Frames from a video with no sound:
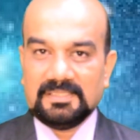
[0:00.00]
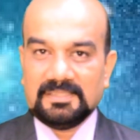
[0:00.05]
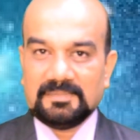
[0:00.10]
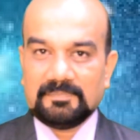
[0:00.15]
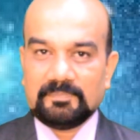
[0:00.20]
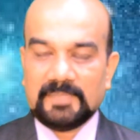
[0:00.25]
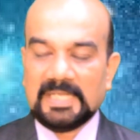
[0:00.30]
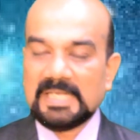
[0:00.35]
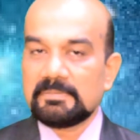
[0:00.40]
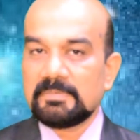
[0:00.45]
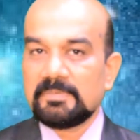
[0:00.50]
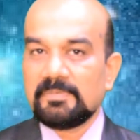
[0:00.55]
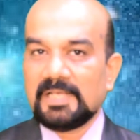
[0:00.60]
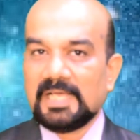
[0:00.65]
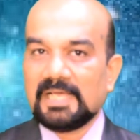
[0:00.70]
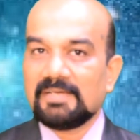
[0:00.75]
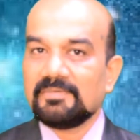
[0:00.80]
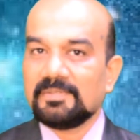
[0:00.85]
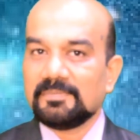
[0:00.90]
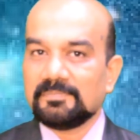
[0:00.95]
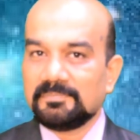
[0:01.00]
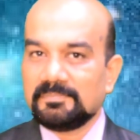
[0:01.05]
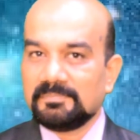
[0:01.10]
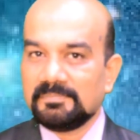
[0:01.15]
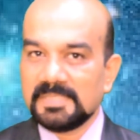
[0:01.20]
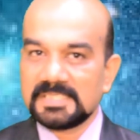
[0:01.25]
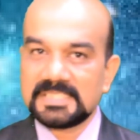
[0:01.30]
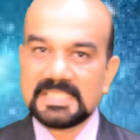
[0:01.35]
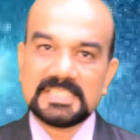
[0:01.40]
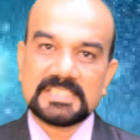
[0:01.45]
Many people have a
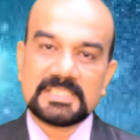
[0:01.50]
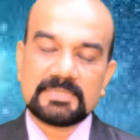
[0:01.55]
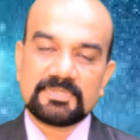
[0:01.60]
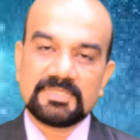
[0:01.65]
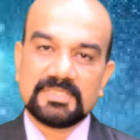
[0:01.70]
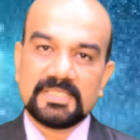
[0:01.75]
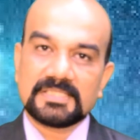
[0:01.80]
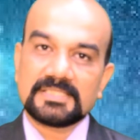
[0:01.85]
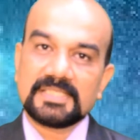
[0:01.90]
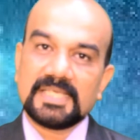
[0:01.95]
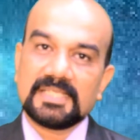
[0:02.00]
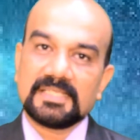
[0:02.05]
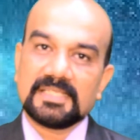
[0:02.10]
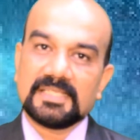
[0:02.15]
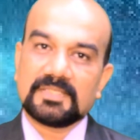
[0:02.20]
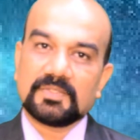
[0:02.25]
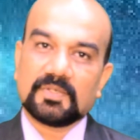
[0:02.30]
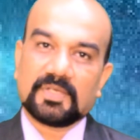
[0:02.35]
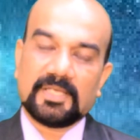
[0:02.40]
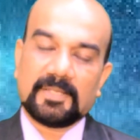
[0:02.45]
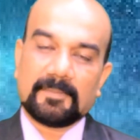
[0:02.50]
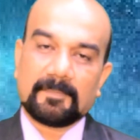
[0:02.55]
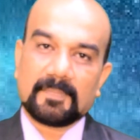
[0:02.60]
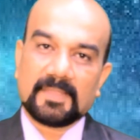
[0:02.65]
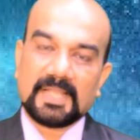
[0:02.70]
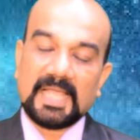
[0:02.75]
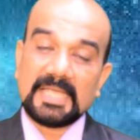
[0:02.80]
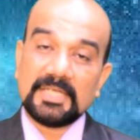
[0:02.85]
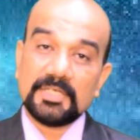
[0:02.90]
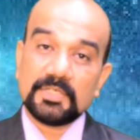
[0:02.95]
misconception that saying that, okay,
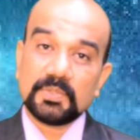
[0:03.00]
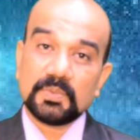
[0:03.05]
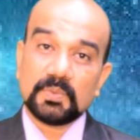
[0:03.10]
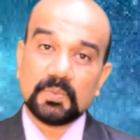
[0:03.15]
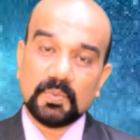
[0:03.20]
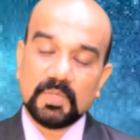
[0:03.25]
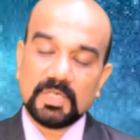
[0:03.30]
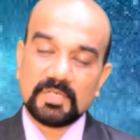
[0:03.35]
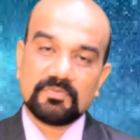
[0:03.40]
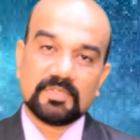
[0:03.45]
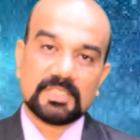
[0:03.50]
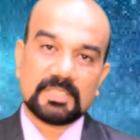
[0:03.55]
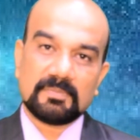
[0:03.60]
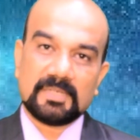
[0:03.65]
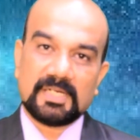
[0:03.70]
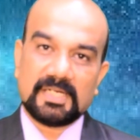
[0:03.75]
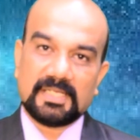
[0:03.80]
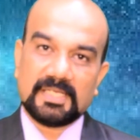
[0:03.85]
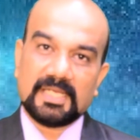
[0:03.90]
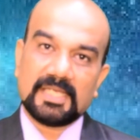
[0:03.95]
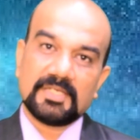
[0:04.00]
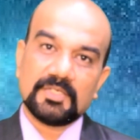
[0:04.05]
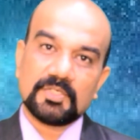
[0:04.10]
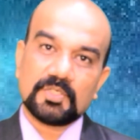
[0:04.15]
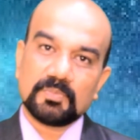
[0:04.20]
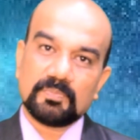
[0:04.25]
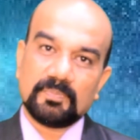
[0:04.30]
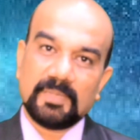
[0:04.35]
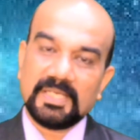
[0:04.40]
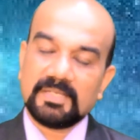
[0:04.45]
I need to work for the money. I need
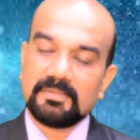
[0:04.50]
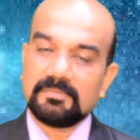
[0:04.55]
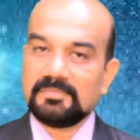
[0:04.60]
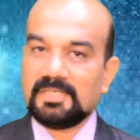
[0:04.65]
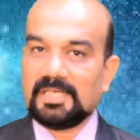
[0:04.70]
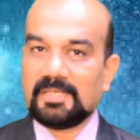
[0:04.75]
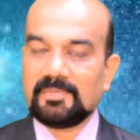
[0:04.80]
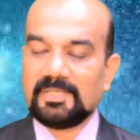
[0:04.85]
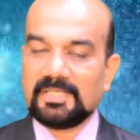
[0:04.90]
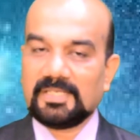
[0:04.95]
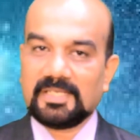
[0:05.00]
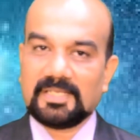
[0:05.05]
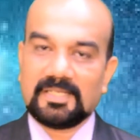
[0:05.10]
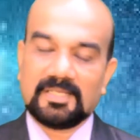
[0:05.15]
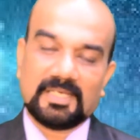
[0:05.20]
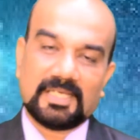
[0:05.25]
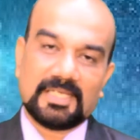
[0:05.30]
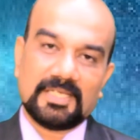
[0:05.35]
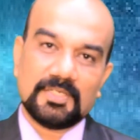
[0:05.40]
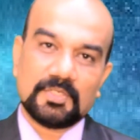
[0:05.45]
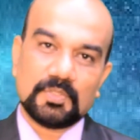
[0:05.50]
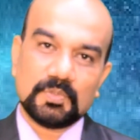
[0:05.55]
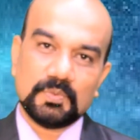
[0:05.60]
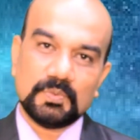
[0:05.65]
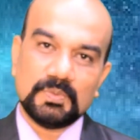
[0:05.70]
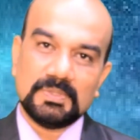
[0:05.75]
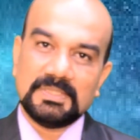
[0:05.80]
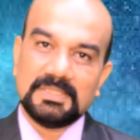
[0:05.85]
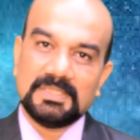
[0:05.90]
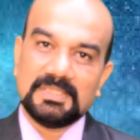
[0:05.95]
to make, I mean, I, I need
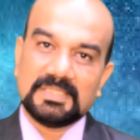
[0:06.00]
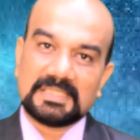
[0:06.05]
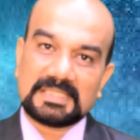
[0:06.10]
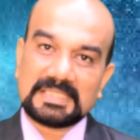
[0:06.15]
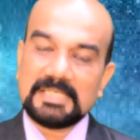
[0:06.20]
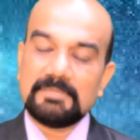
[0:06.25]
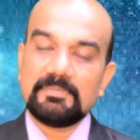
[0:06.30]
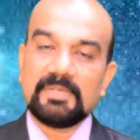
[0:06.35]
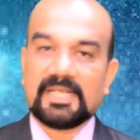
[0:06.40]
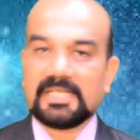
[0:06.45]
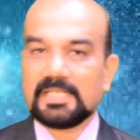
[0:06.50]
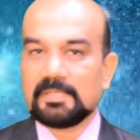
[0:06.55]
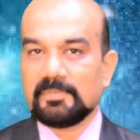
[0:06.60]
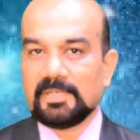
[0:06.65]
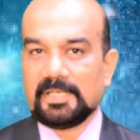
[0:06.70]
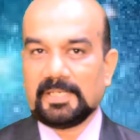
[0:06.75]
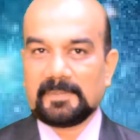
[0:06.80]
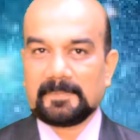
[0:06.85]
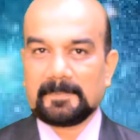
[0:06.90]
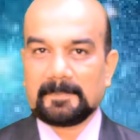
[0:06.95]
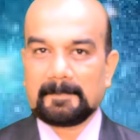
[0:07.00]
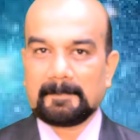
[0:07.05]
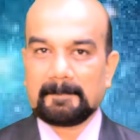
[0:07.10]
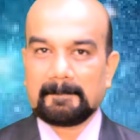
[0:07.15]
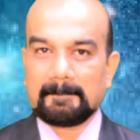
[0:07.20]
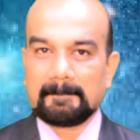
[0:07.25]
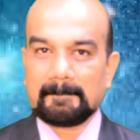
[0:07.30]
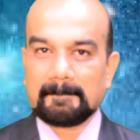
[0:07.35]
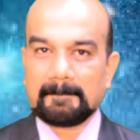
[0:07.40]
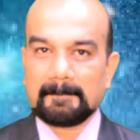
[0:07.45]
to run behind the money.
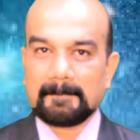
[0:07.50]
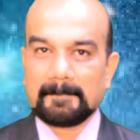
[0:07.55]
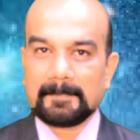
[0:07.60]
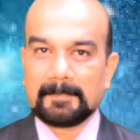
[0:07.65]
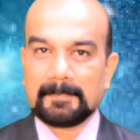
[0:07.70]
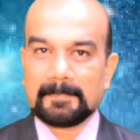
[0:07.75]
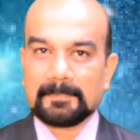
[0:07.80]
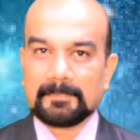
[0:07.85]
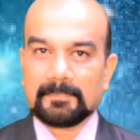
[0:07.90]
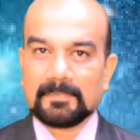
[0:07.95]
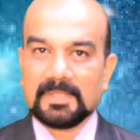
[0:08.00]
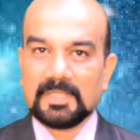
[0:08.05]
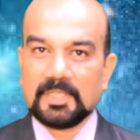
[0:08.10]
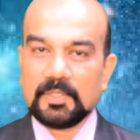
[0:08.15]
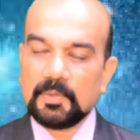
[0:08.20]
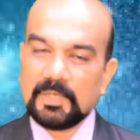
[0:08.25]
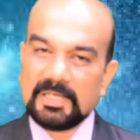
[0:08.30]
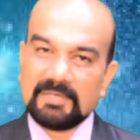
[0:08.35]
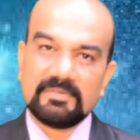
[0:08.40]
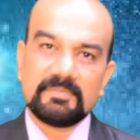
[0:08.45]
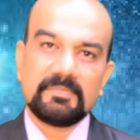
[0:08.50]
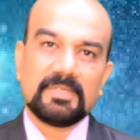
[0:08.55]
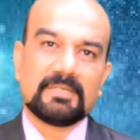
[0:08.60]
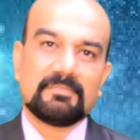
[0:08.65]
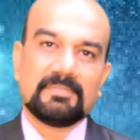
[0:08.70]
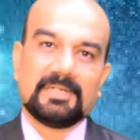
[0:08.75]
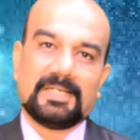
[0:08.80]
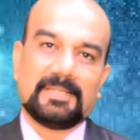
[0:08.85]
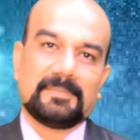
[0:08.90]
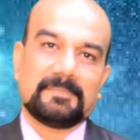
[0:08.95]
You'll never
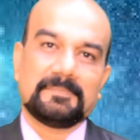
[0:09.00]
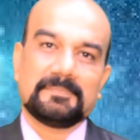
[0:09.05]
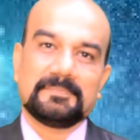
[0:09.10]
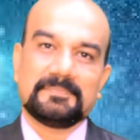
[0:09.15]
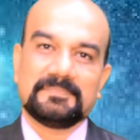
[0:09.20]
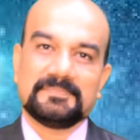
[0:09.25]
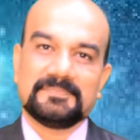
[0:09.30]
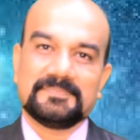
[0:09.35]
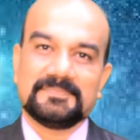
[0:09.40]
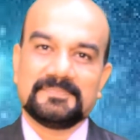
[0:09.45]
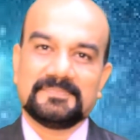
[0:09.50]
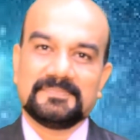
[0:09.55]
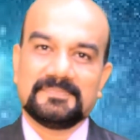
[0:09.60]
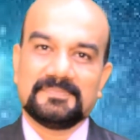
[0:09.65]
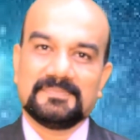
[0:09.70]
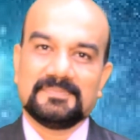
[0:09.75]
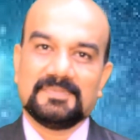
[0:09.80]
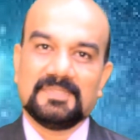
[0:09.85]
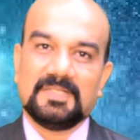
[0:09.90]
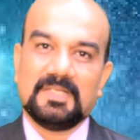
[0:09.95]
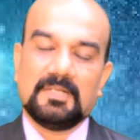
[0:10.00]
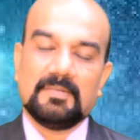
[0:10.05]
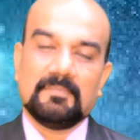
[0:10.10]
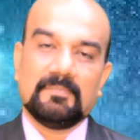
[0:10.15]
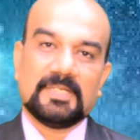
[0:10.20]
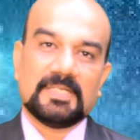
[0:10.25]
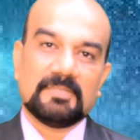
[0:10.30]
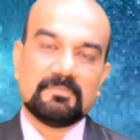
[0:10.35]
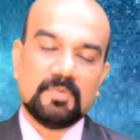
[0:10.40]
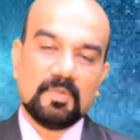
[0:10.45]
make money.
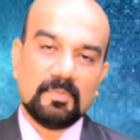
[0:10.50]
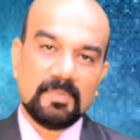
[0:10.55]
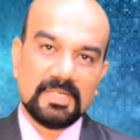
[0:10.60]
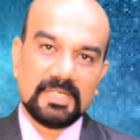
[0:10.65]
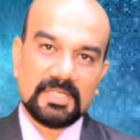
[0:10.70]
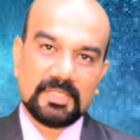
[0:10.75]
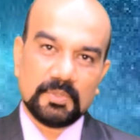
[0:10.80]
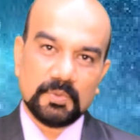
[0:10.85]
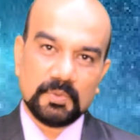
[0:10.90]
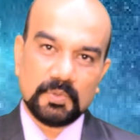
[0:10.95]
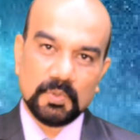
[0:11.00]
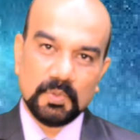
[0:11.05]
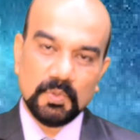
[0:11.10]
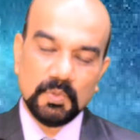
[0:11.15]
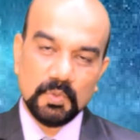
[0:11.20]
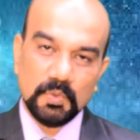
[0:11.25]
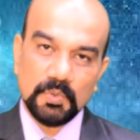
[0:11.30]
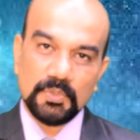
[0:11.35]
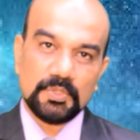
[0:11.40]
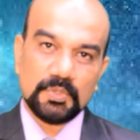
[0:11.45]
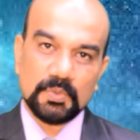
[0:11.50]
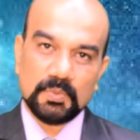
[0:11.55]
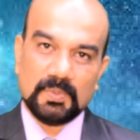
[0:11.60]
But the moment you know who you